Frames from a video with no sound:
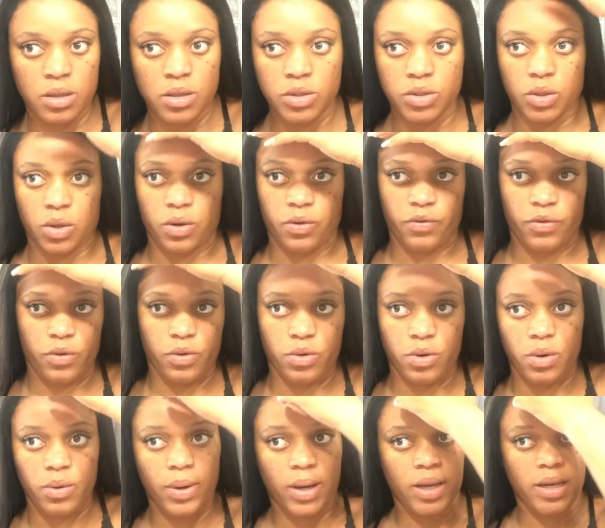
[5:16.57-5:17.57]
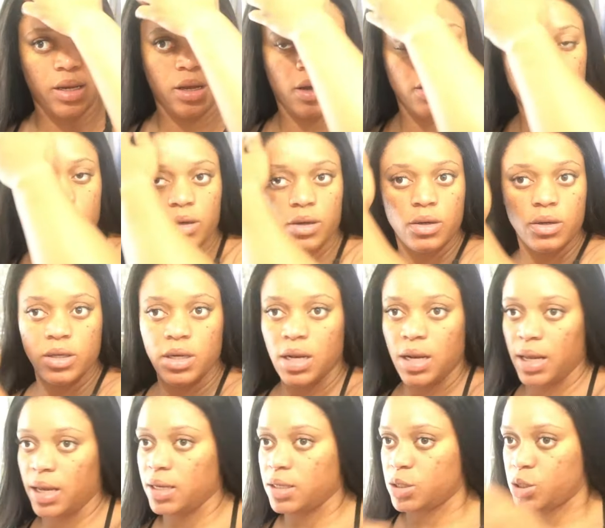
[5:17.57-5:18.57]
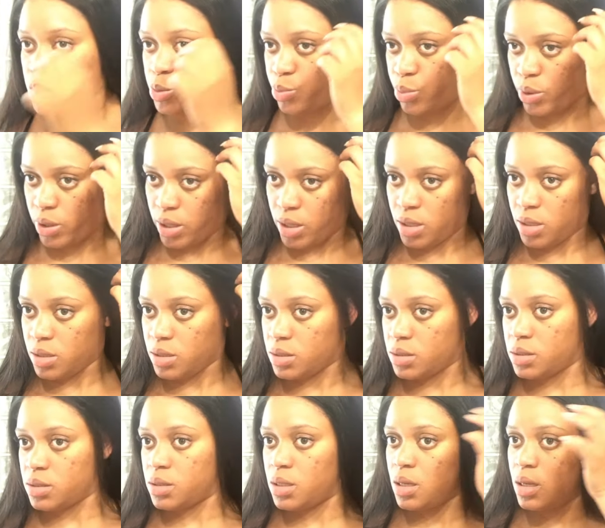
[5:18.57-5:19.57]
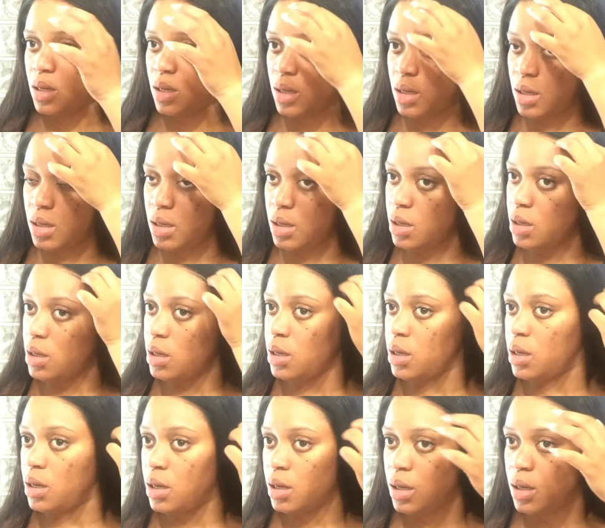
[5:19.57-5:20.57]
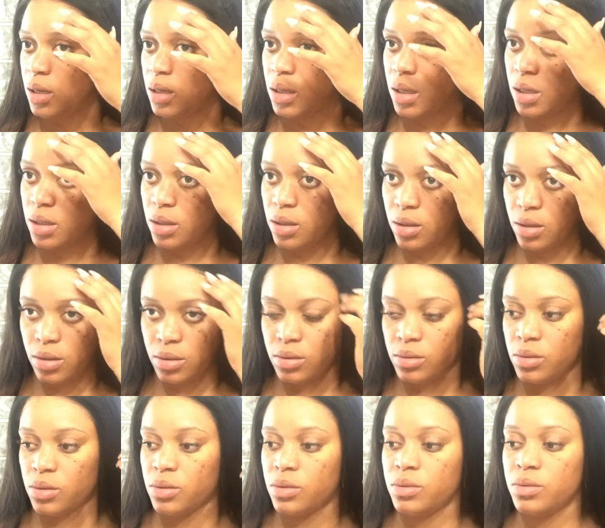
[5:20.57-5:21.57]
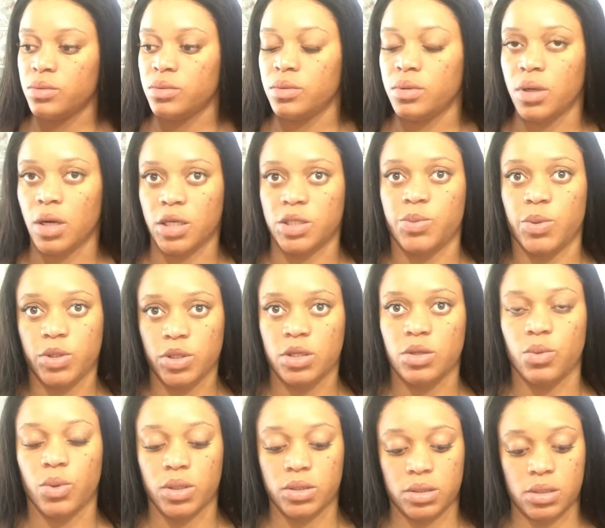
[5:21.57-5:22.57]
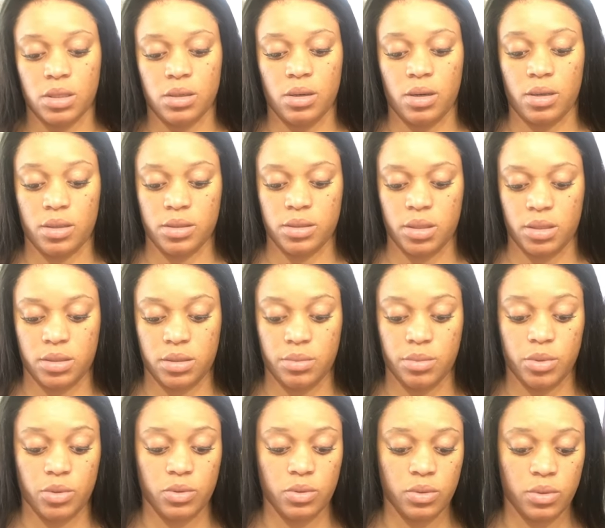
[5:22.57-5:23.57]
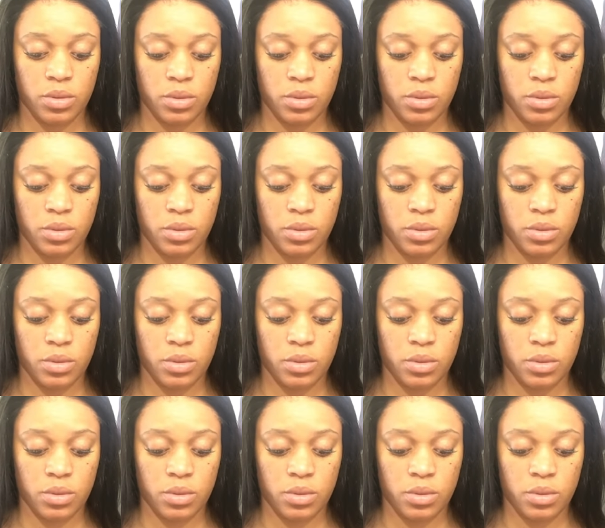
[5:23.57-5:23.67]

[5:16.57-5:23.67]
So if you know any other good lace sprays, let your girl know, especially ones that are accessible.